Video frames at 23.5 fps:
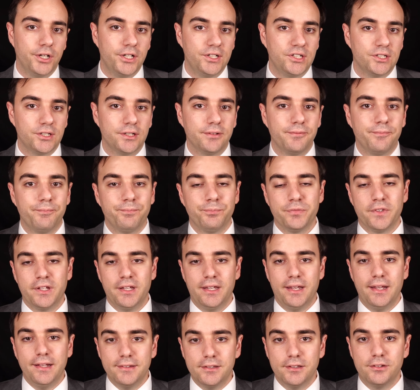I
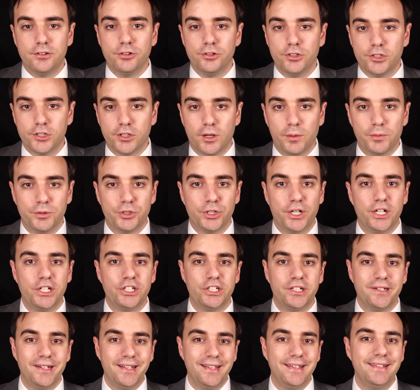think because it takes a lot of
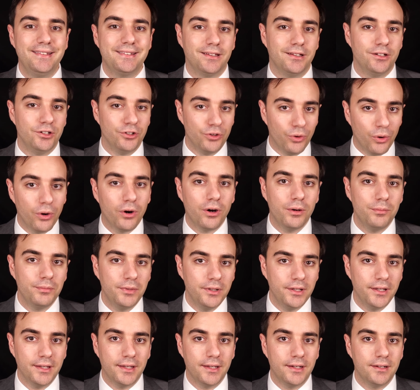burden off of the
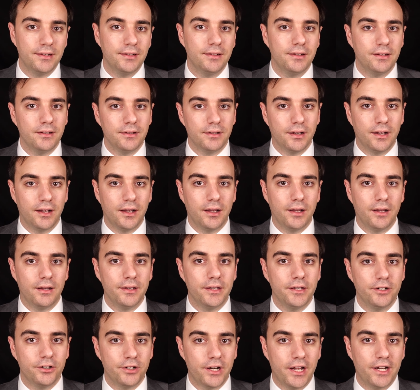parties on a lot of
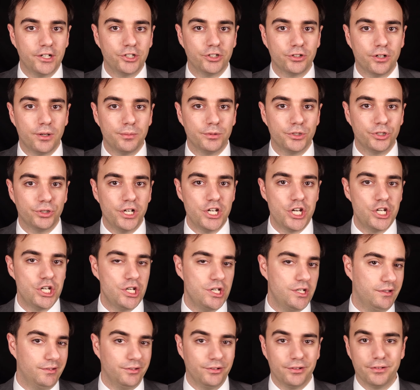sort of
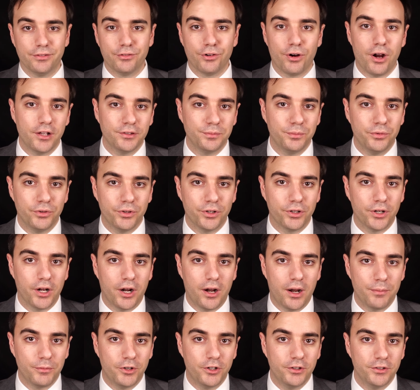procedural issues that they might
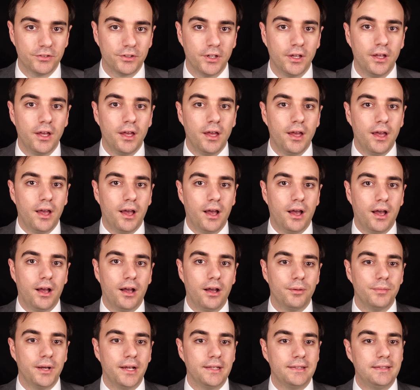otherwise have to
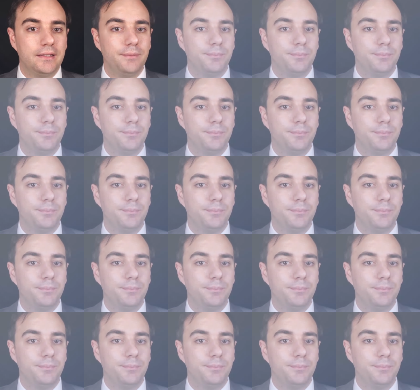negotiate,